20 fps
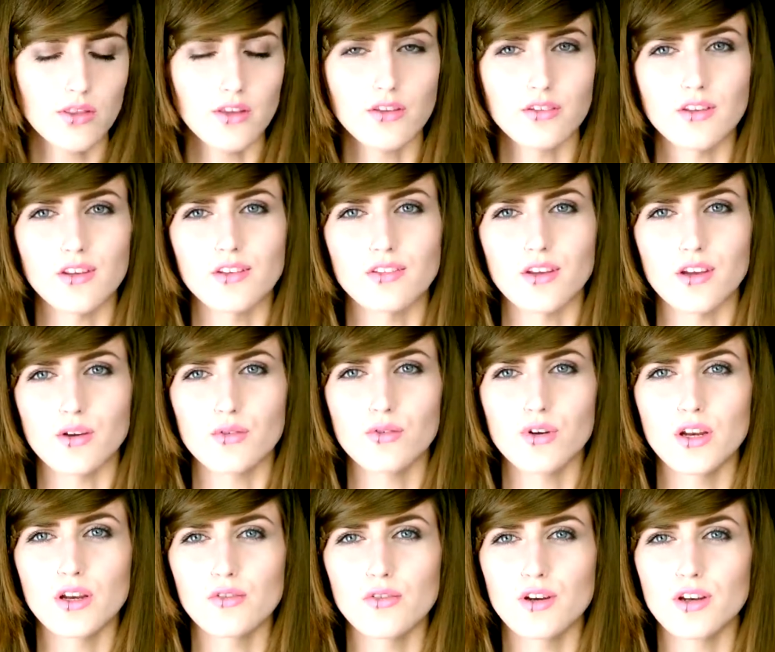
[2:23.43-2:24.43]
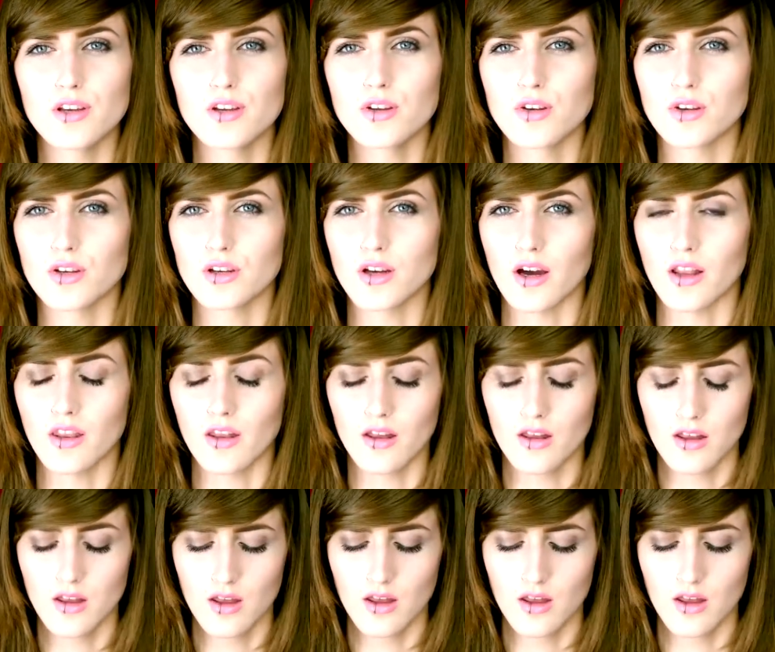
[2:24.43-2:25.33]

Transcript: This is a really really good colour.